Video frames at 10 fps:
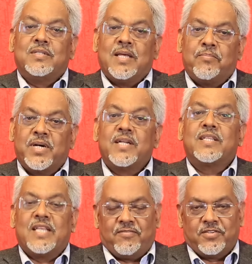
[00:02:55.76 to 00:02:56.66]
they're
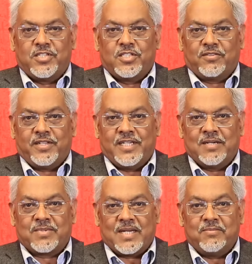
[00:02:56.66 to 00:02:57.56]
burning the effigies of the
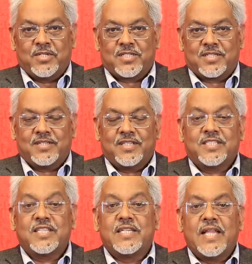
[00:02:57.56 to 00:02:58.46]
Indian Prime Minister.
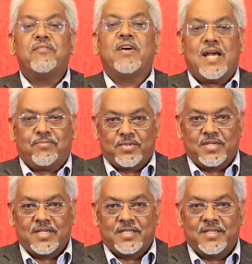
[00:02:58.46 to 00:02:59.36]
This has never
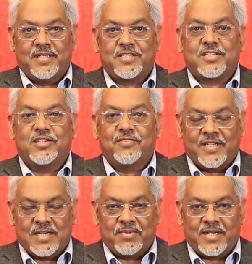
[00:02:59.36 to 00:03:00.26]
happened in the history of
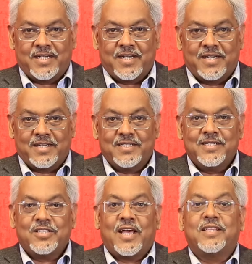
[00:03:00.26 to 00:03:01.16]
independent India.
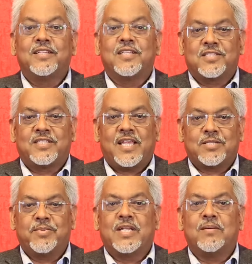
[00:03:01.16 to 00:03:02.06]
I think this
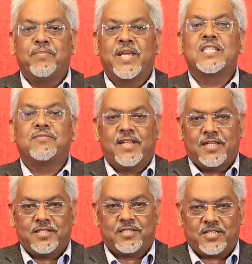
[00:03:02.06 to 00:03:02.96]
has been our biggest
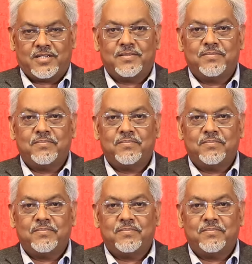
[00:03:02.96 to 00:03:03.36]
failure this year.